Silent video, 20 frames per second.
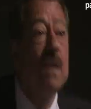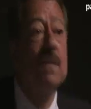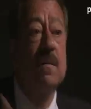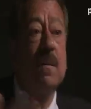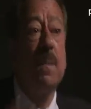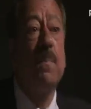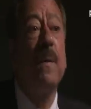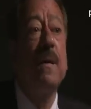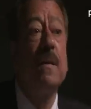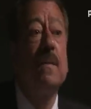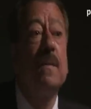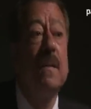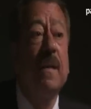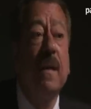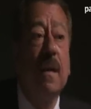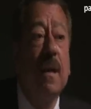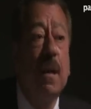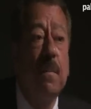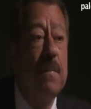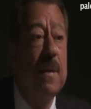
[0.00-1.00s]
asked the
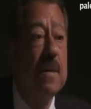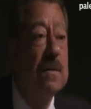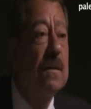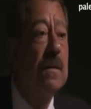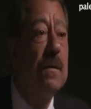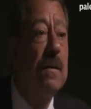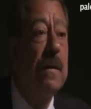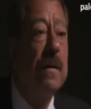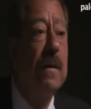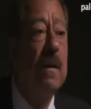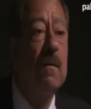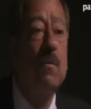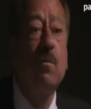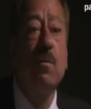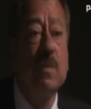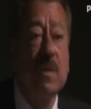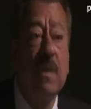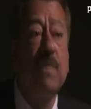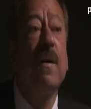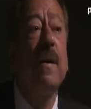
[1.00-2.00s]
Palestinian ambassador here, who
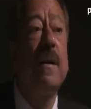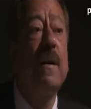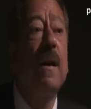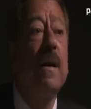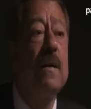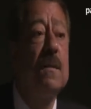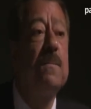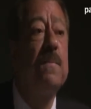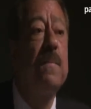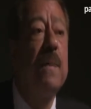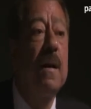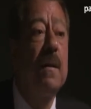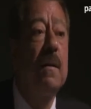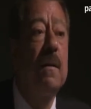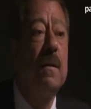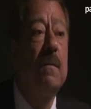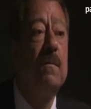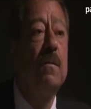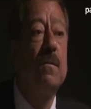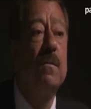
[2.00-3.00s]
was a very nice
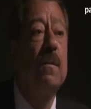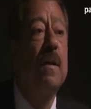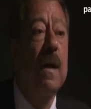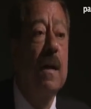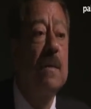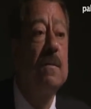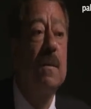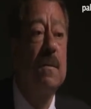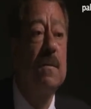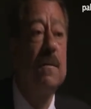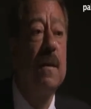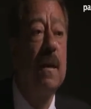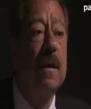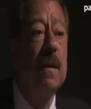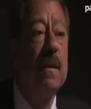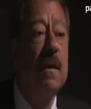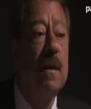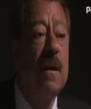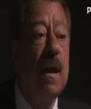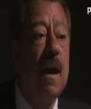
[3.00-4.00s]
man, Dr. Hassasian.
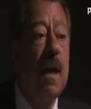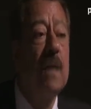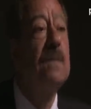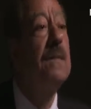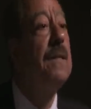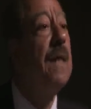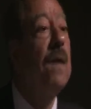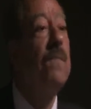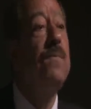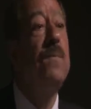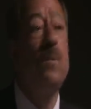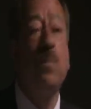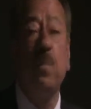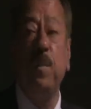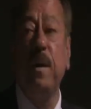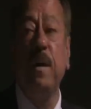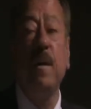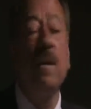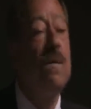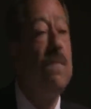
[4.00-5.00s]
I said, have you
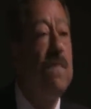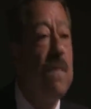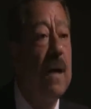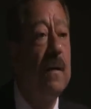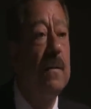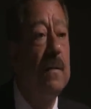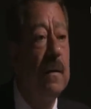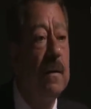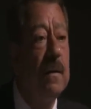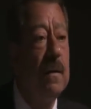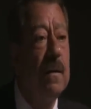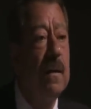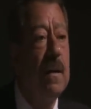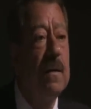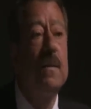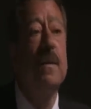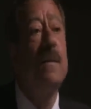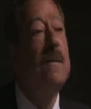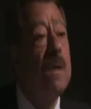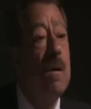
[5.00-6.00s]
been invited? He
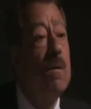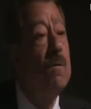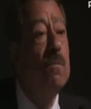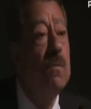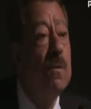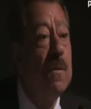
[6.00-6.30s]
said, no.